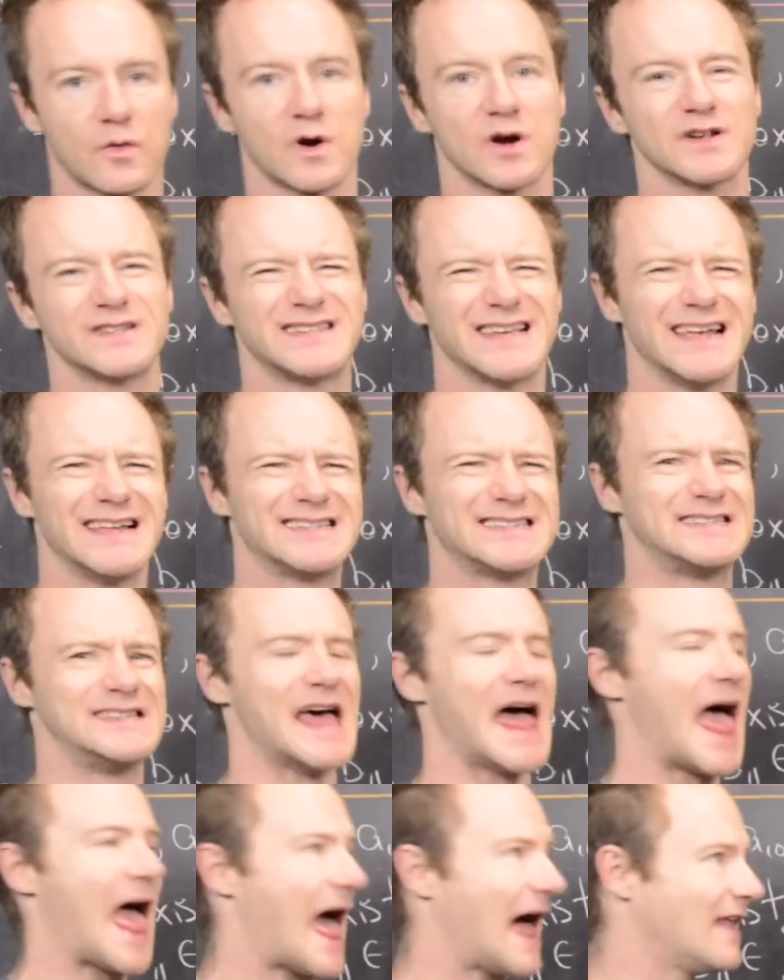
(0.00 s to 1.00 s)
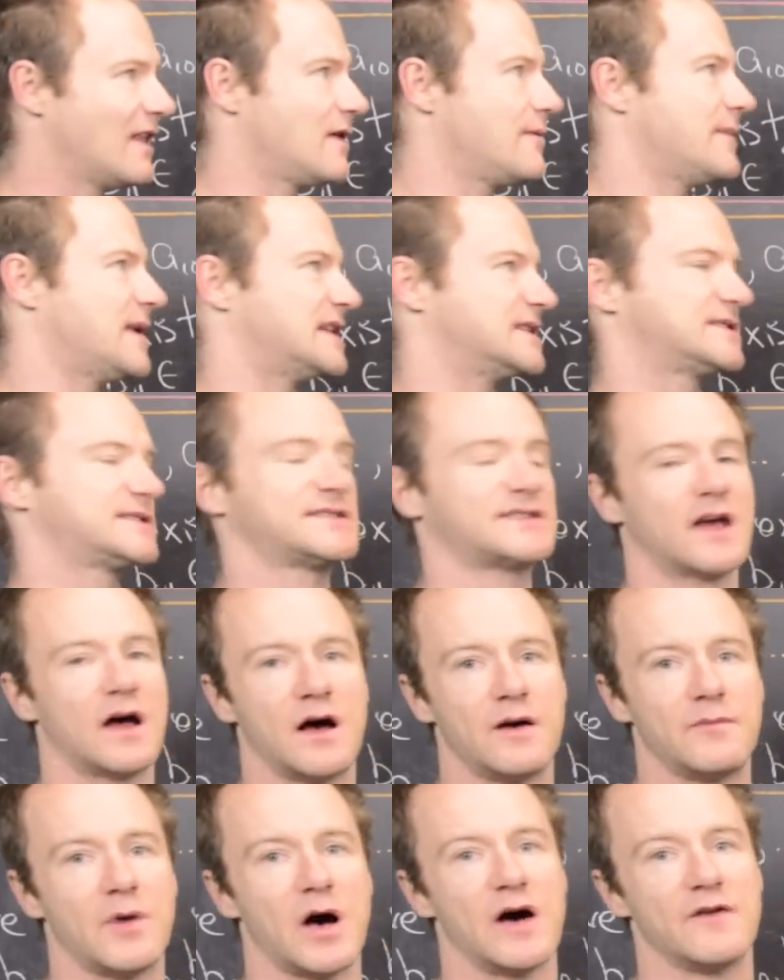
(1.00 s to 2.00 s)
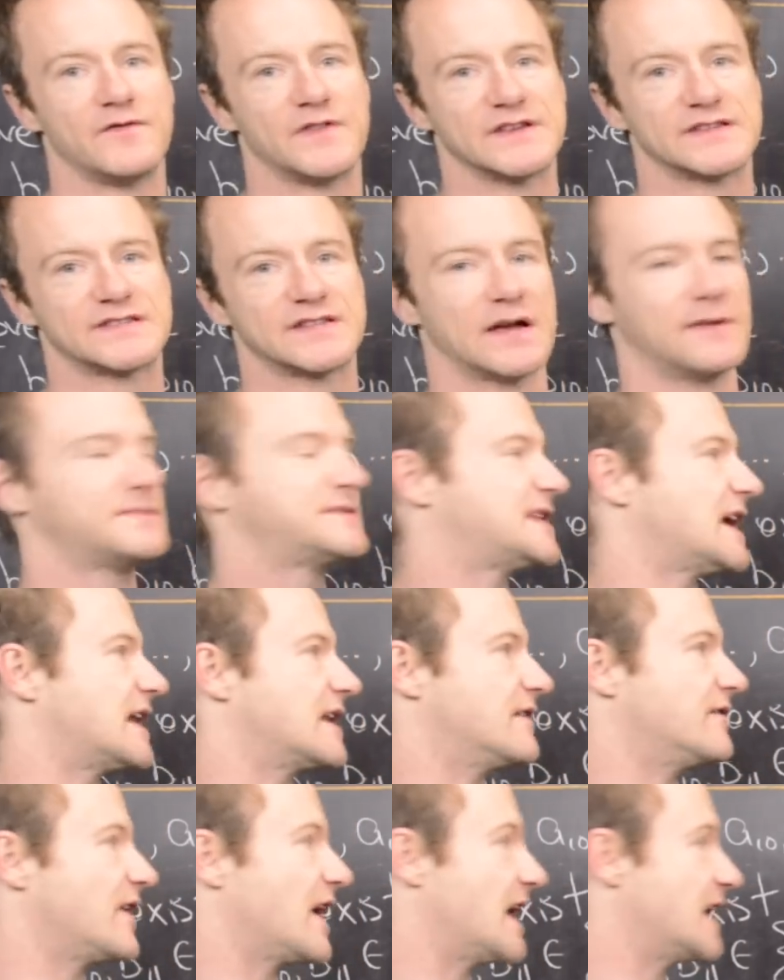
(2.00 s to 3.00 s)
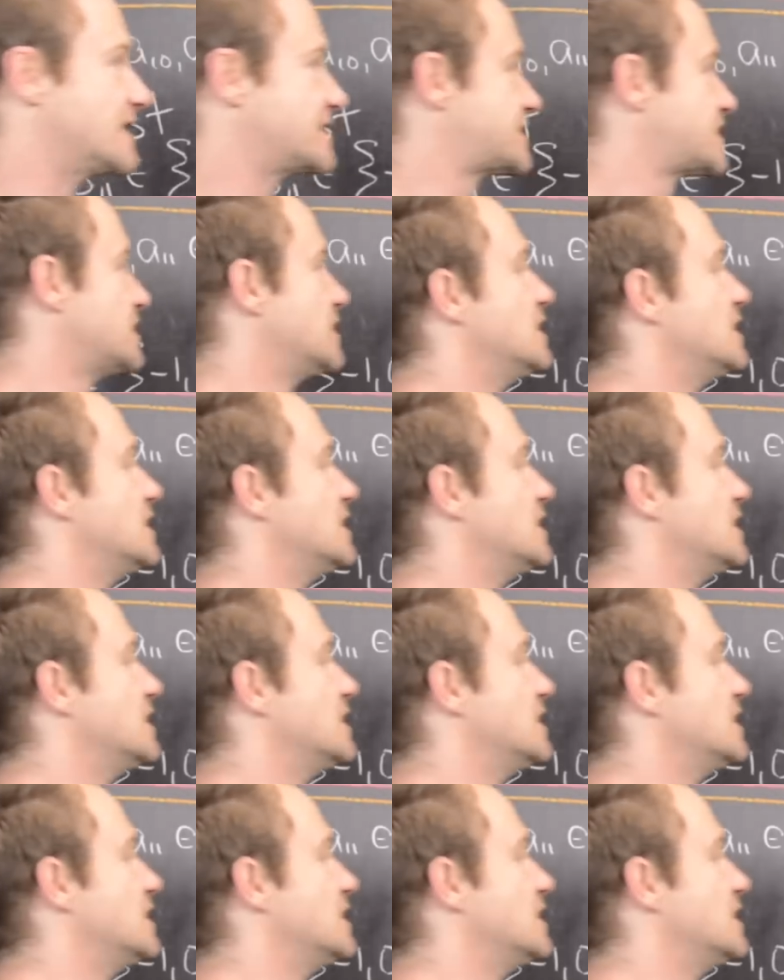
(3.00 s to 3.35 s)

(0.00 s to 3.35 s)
words, it's the element sum of the subset of S.